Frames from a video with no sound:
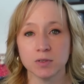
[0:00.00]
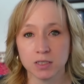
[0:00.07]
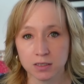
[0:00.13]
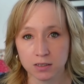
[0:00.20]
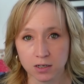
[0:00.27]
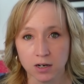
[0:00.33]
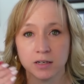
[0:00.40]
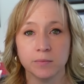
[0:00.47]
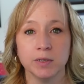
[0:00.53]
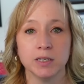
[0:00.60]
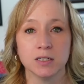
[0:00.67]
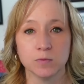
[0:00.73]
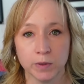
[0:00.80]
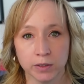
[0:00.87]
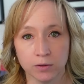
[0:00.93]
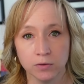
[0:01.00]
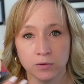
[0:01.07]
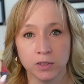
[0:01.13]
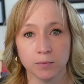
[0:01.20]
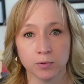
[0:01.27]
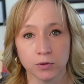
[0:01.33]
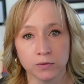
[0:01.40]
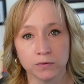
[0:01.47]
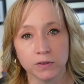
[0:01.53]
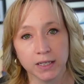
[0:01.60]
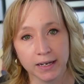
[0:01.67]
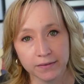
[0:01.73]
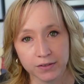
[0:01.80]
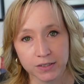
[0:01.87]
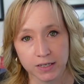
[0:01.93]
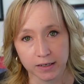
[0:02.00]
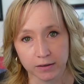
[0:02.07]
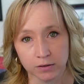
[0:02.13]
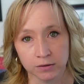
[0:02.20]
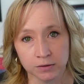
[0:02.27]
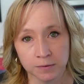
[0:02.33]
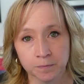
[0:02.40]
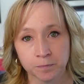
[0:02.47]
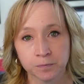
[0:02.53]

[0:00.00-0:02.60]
this document has been through the approval lifecycle.